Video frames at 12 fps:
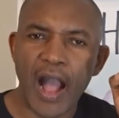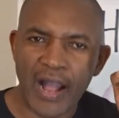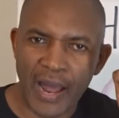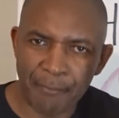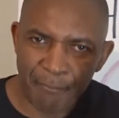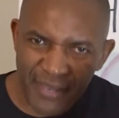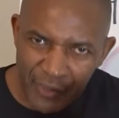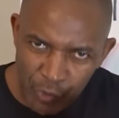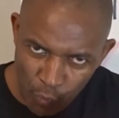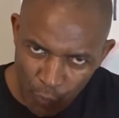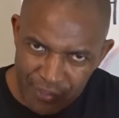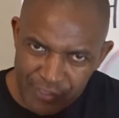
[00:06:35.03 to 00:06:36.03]
can make
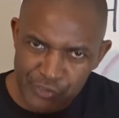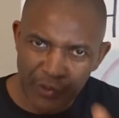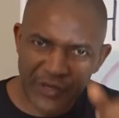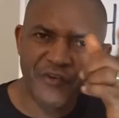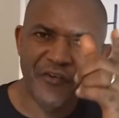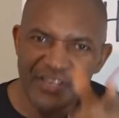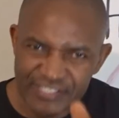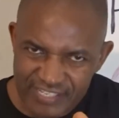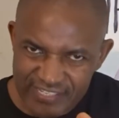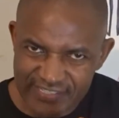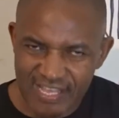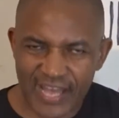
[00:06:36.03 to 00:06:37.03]
you insulin
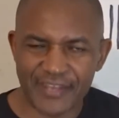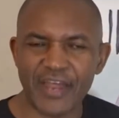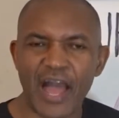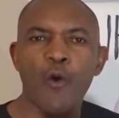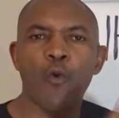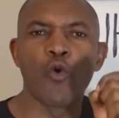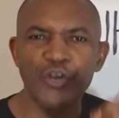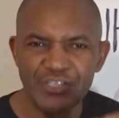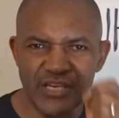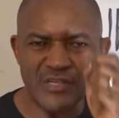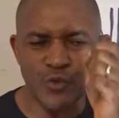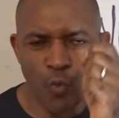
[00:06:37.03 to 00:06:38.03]
resistant, which
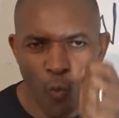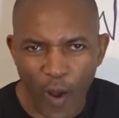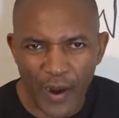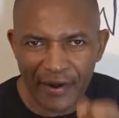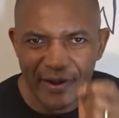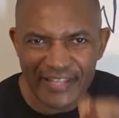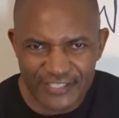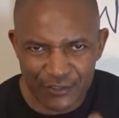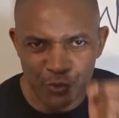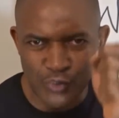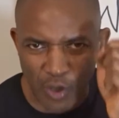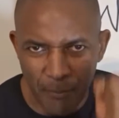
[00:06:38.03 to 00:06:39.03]
is what leads
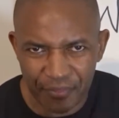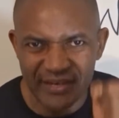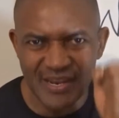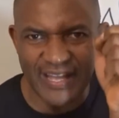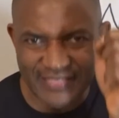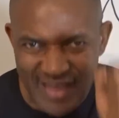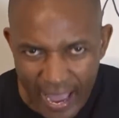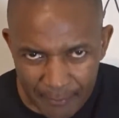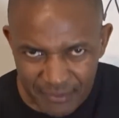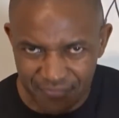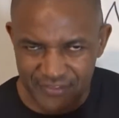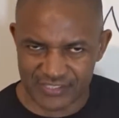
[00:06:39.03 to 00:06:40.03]
to something like
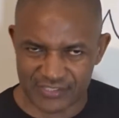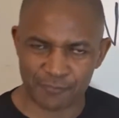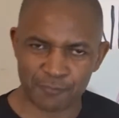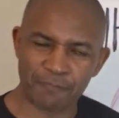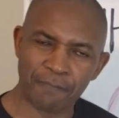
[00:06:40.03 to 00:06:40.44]
diabetes.